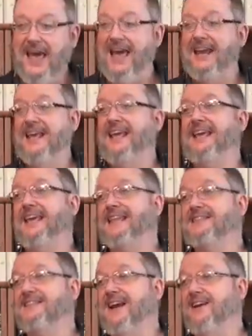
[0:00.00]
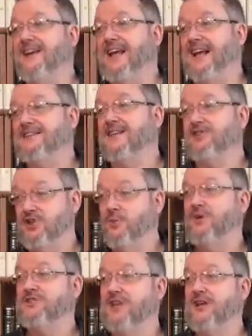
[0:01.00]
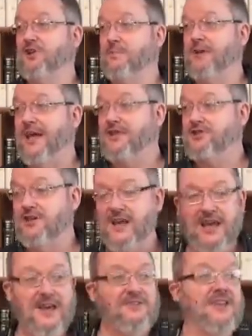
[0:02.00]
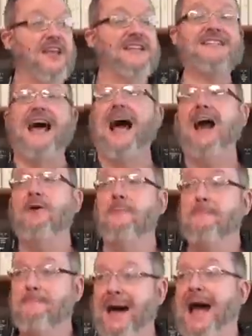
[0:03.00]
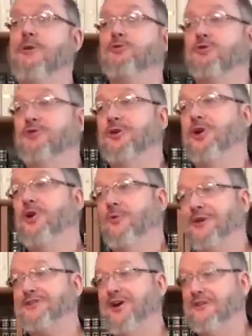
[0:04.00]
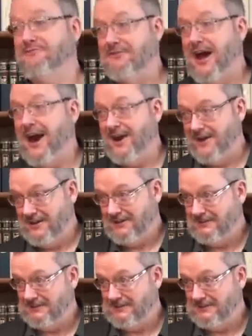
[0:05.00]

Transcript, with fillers: And he gets there, and God says, You want to see illumination? The entire mountain was on fire.